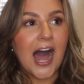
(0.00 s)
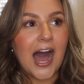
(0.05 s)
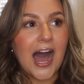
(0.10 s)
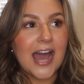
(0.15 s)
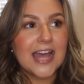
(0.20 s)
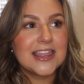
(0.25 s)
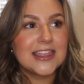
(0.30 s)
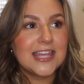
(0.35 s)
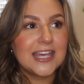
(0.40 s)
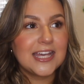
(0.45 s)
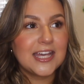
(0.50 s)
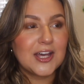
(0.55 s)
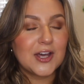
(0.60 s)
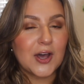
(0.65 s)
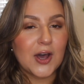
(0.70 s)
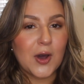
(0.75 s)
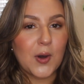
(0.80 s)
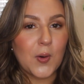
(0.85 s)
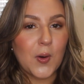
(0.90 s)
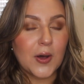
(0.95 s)
I think
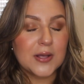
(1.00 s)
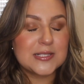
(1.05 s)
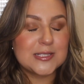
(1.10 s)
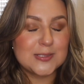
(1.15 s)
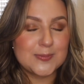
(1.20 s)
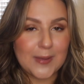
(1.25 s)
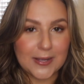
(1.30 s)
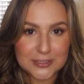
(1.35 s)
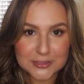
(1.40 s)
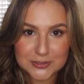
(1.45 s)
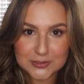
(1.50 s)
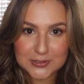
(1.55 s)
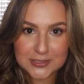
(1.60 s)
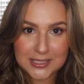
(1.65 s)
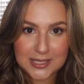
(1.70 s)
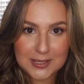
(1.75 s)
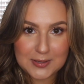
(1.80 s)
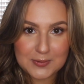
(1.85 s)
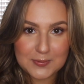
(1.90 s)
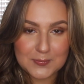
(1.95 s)

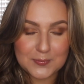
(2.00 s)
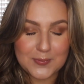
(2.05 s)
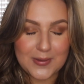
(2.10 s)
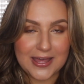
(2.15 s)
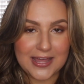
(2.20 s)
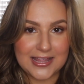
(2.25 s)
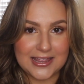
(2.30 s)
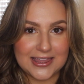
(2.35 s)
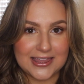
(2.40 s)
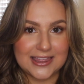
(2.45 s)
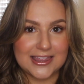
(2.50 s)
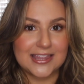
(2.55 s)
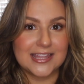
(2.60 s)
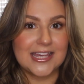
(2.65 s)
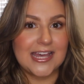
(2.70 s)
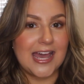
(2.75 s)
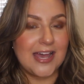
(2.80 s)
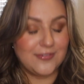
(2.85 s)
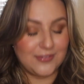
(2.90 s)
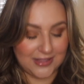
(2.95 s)
especially with
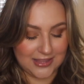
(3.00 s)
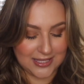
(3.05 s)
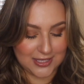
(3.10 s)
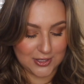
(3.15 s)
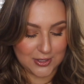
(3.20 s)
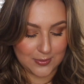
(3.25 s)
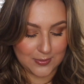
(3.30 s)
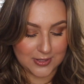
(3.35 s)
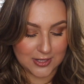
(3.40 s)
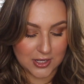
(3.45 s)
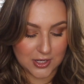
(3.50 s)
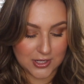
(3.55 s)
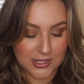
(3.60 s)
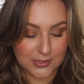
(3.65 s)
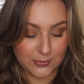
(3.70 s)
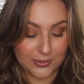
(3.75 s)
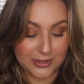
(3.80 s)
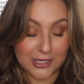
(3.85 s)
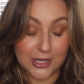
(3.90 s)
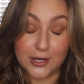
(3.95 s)
everything going
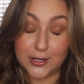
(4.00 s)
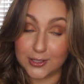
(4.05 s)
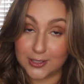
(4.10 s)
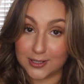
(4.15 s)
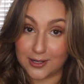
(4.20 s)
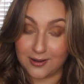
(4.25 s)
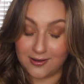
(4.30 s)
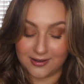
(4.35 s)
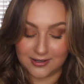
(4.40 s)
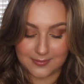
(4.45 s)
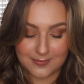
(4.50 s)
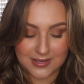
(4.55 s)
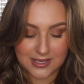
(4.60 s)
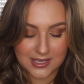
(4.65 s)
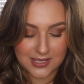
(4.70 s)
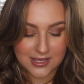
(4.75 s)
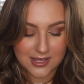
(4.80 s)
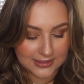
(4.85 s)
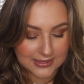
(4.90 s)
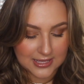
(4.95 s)
on with our
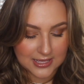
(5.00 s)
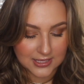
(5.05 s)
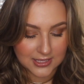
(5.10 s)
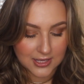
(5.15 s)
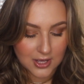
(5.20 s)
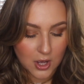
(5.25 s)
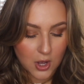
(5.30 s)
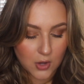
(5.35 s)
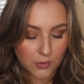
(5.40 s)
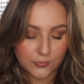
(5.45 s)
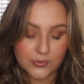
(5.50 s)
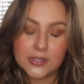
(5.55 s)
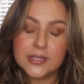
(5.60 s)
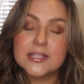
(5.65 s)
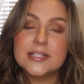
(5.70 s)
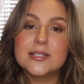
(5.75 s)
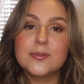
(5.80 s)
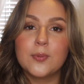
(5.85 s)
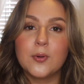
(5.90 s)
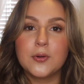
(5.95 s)
economy, I think really
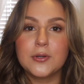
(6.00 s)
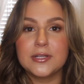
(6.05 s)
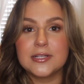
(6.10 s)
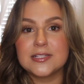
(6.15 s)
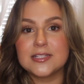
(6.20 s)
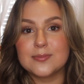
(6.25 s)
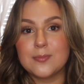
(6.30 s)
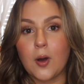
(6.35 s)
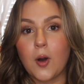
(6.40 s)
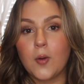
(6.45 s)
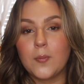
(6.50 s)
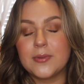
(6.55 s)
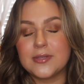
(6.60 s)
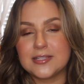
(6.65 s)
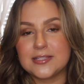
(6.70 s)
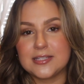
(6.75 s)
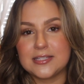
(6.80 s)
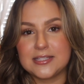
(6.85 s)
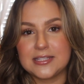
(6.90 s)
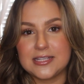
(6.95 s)
supporting small
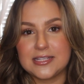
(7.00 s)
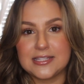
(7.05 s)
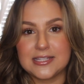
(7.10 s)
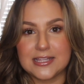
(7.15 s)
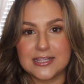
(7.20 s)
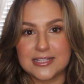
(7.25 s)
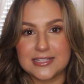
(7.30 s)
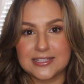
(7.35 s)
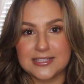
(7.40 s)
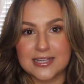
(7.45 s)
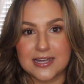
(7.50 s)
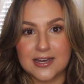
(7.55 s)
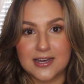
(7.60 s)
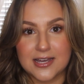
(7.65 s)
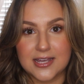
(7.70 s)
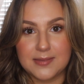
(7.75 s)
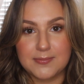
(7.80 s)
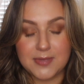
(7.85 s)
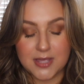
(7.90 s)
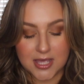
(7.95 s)
businesses in this
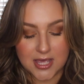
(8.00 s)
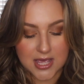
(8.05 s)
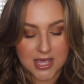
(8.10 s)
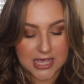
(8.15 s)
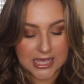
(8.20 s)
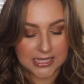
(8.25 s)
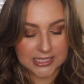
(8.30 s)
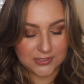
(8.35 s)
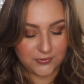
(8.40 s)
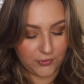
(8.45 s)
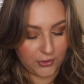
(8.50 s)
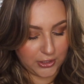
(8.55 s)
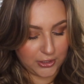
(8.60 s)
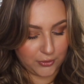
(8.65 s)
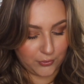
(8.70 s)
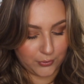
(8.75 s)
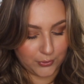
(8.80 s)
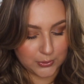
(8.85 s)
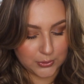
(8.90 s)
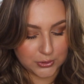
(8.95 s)
time is very
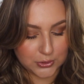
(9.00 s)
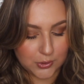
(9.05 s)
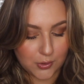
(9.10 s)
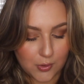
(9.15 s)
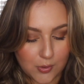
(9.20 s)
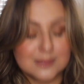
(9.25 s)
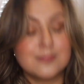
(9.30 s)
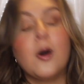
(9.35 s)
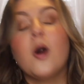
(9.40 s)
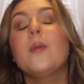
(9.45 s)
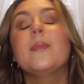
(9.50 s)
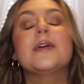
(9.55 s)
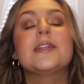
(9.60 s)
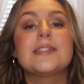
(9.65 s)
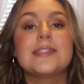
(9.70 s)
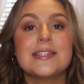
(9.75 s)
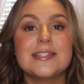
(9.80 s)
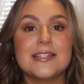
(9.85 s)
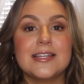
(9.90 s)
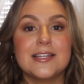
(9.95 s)
crucial. Small
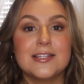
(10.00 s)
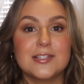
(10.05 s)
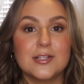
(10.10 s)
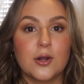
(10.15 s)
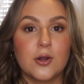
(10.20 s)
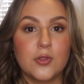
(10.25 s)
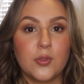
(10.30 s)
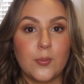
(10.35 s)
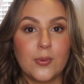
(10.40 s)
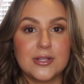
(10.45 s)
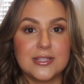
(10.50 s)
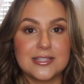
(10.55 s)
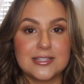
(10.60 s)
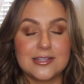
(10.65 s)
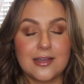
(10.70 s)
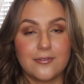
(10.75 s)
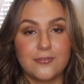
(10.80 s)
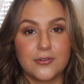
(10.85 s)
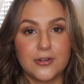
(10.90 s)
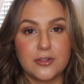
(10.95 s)
businesses are the ones
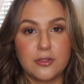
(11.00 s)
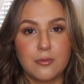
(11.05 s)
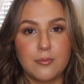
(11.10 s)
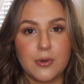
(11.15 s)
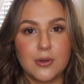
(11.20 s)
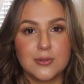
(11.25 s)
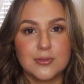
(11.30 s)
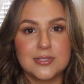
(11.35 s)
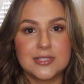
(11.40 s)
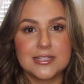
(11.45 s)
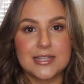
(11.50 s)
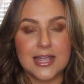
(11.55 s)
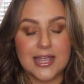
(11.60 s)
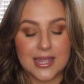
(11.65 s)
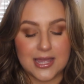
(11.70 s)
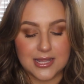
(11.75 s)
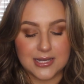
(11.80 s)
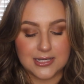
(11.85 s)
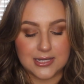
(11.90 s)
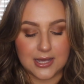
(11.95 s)
suffering the most,
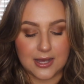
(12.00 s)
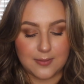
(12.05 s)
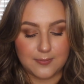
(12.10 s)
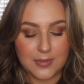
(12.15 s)
and